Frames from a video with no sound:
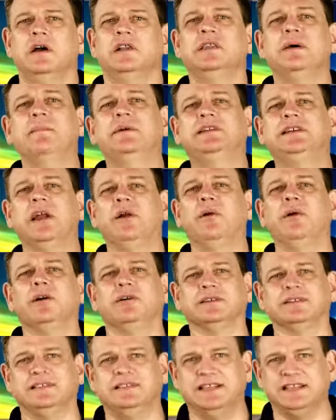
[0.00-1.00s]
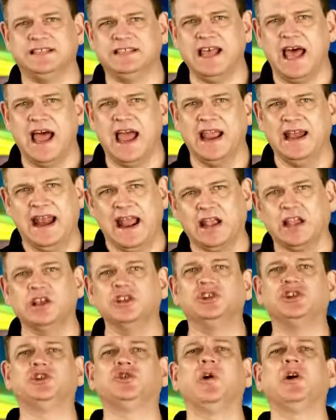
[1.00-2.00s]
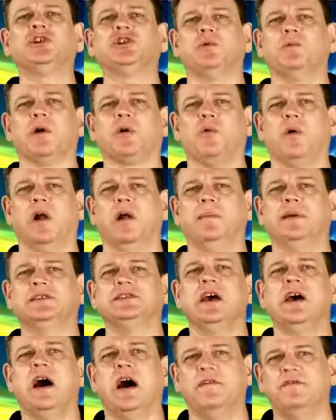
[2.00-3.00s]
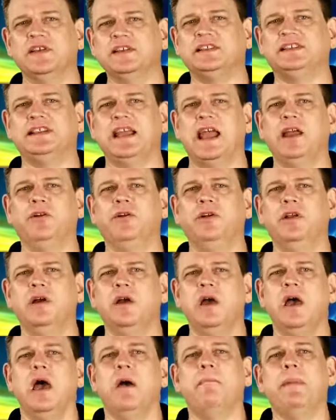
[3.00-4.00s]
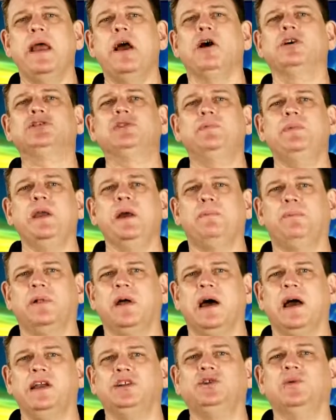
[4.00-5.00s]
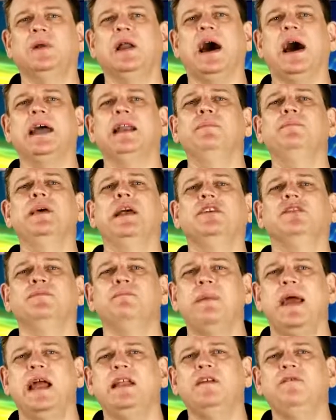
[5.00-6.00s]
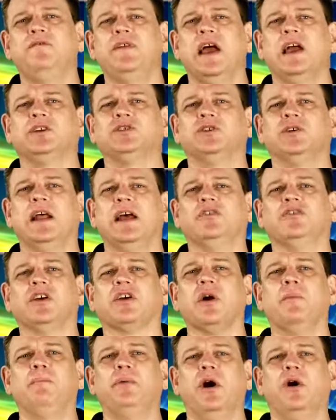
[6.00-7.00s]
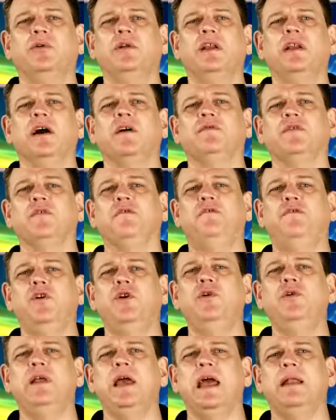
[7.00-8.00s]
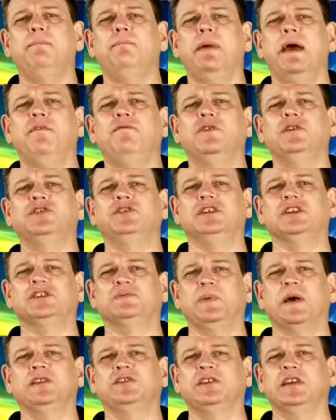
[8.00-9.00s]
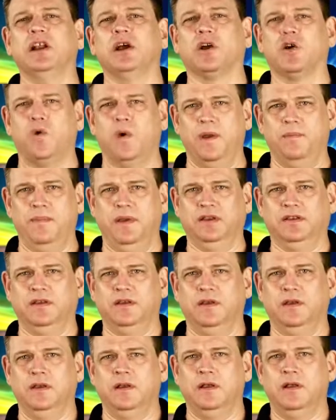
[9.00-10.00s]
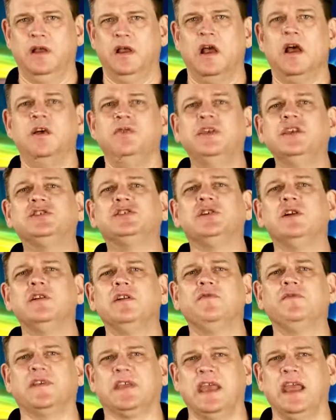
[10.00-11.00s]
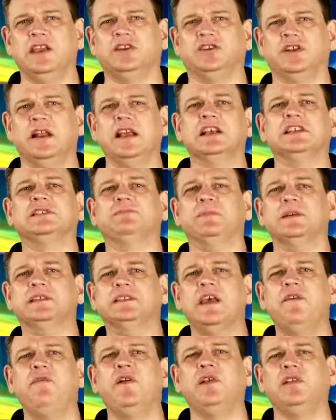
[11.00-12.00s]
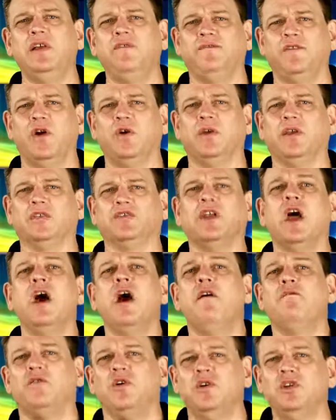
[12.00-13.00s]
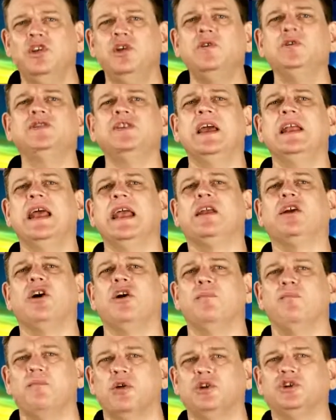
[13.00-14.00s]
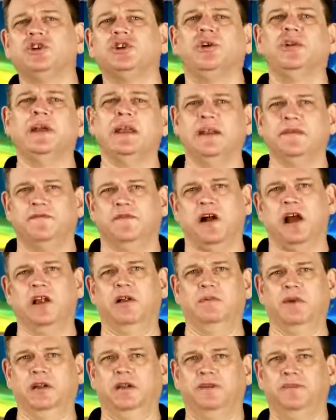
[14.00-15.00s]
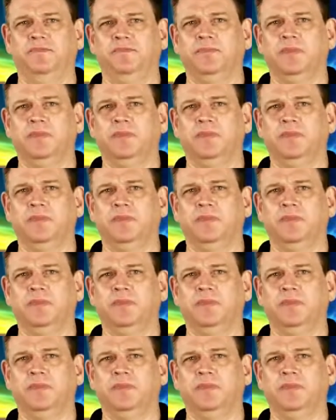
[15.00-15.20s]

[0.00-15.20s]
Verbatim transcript: The materials, design, and construction requirements of this standard may also be applied to an item that is manufactured as a component of the food and beverage dispensing equipment. This certification is specifically focused for use in a commercial environment.